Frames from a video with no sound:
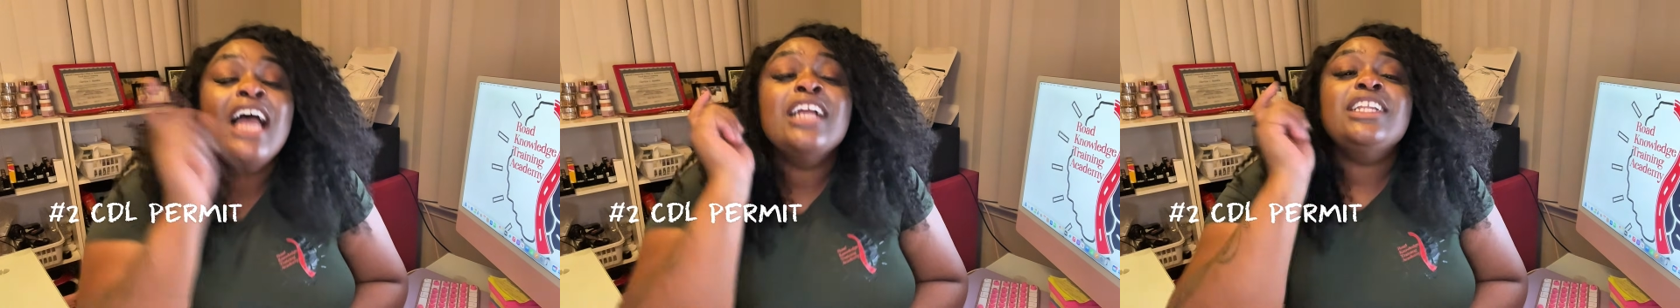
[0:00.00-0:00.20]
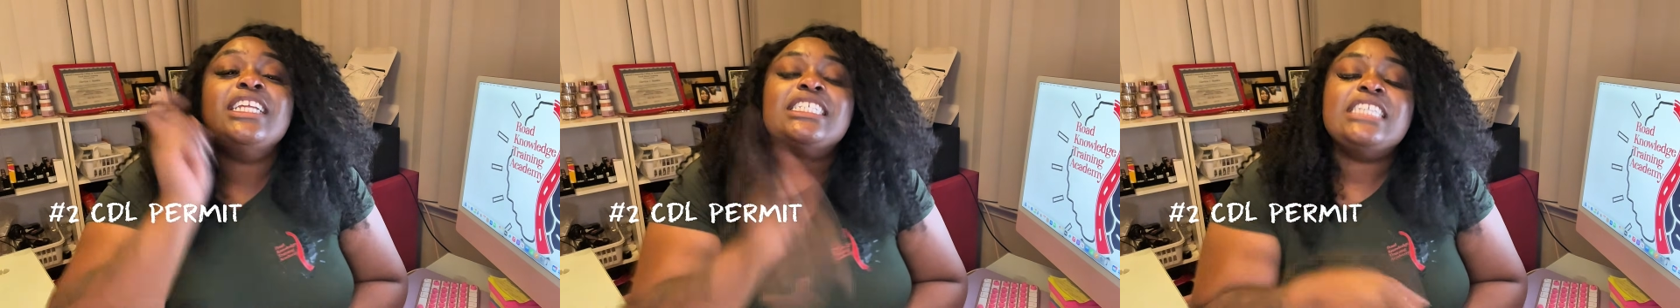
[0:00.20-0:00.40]

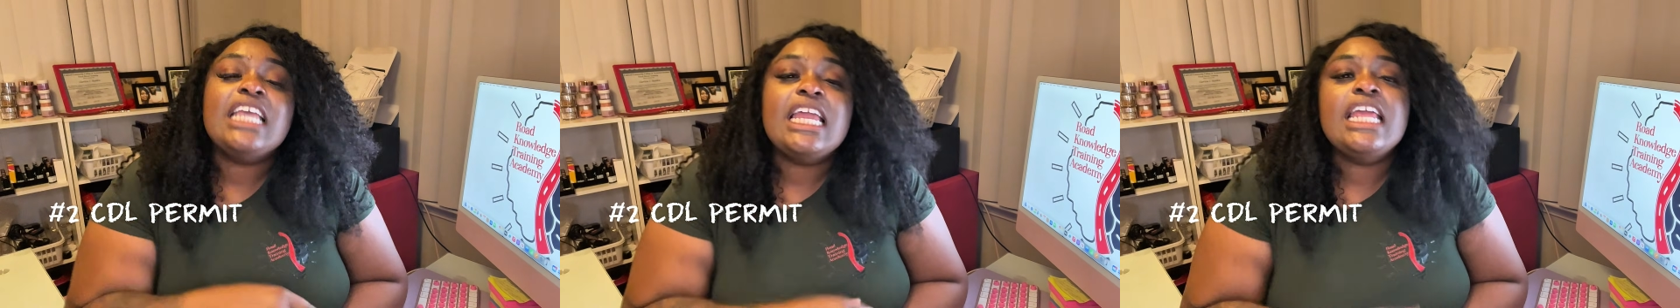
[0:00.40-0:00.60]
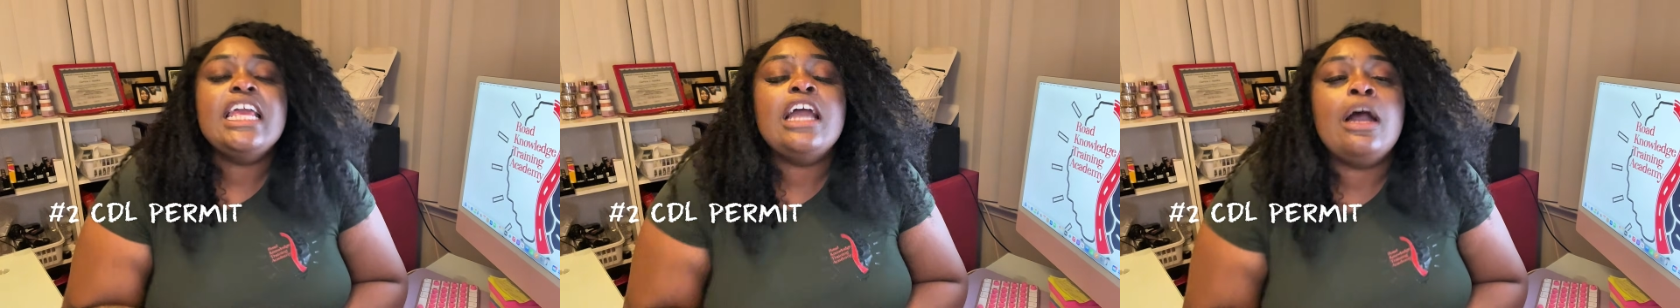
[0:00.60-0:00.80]
The
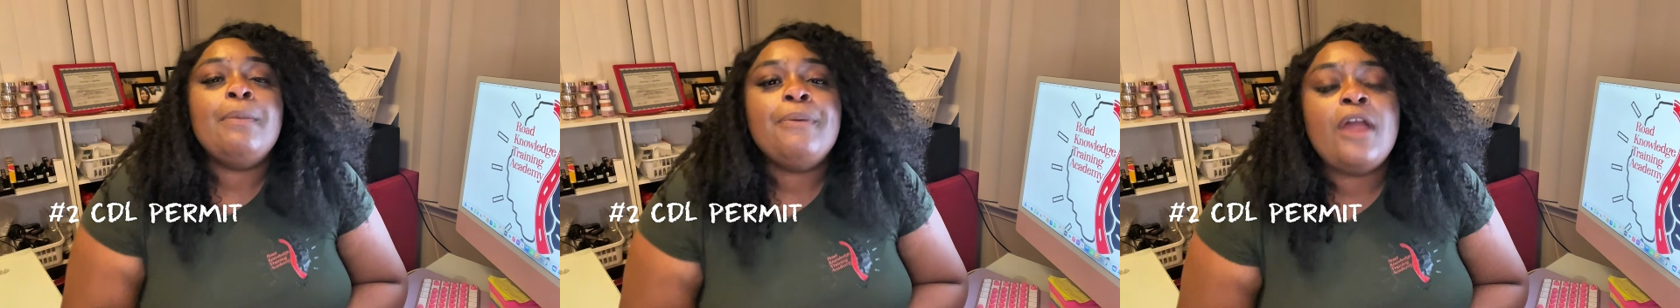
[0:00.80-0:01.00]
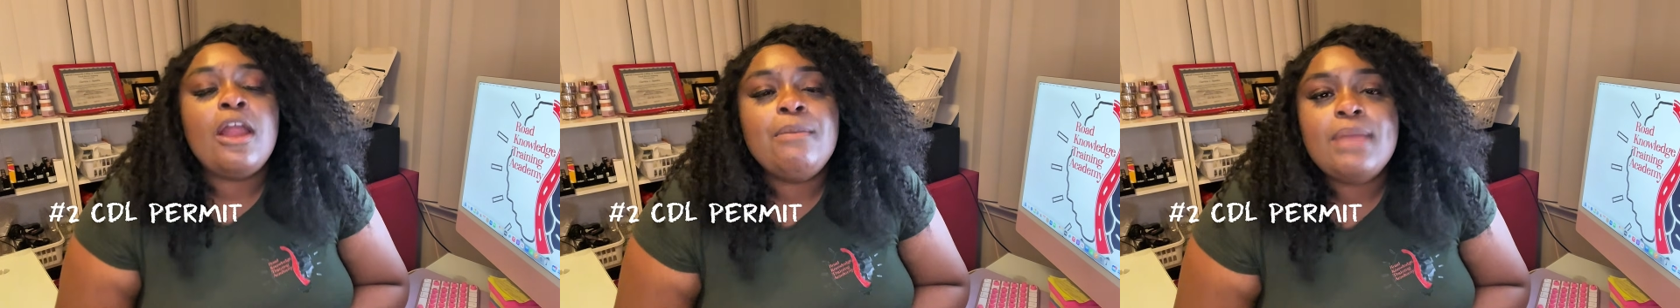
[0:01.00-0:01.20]
CDL
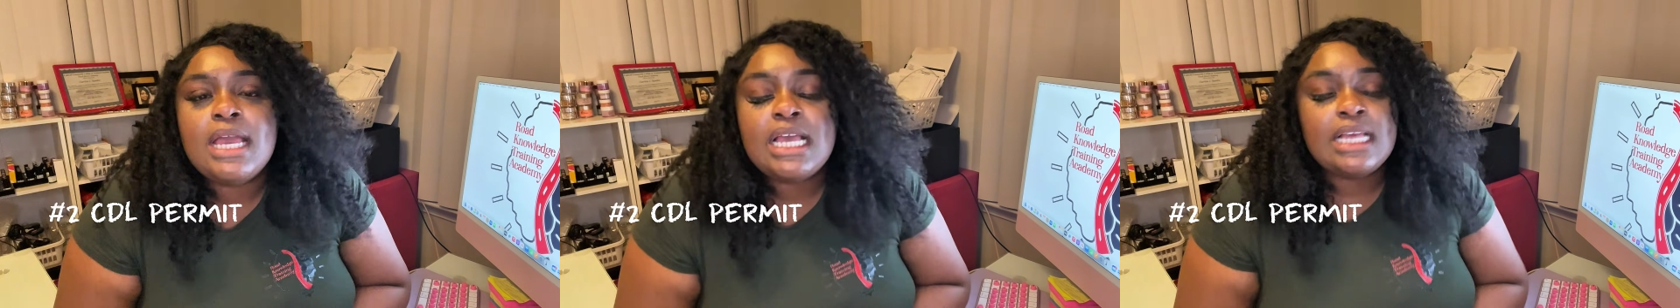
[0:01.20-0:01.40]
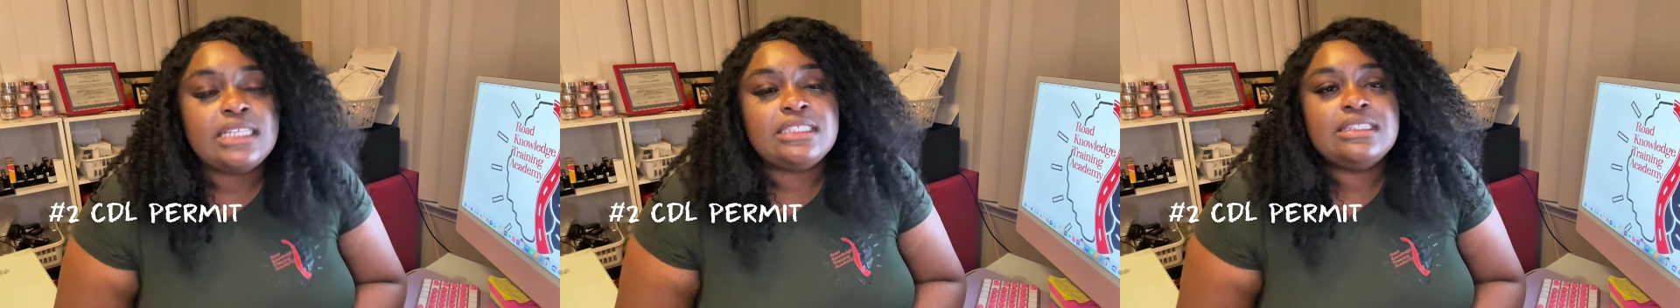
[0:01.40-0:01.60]
permit
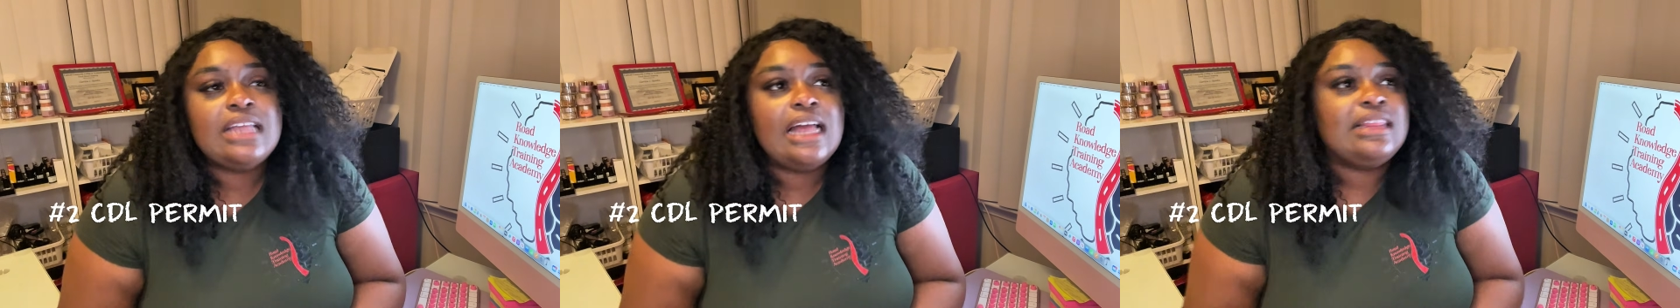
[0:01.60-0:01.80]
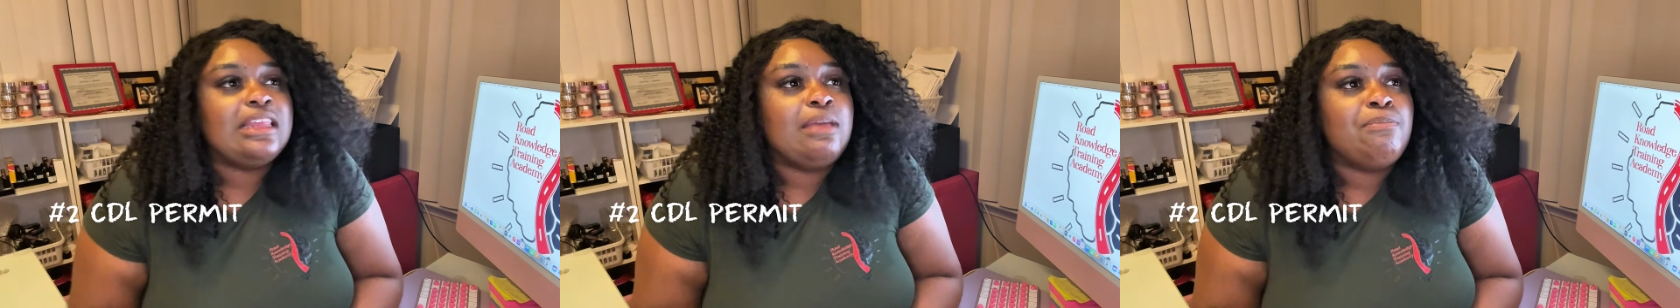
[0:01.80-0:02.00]
is
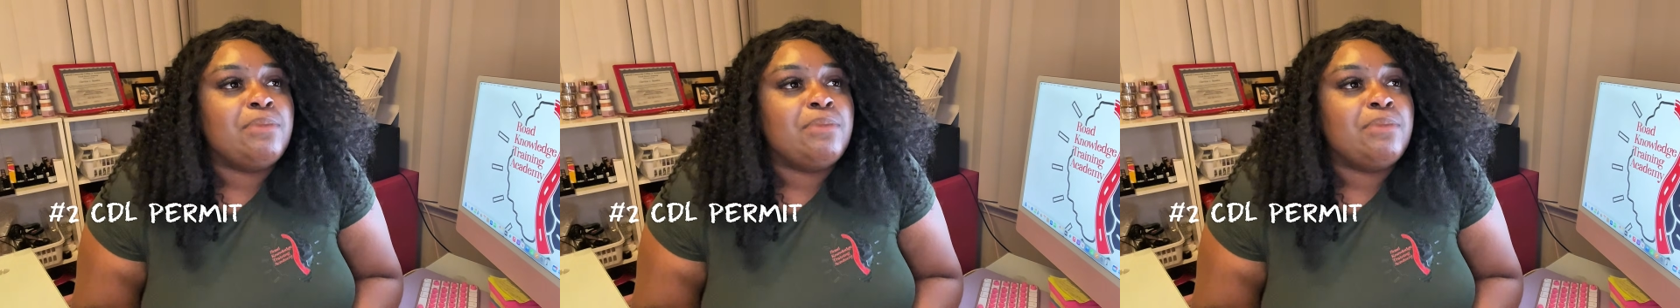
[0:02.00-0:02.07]
nothing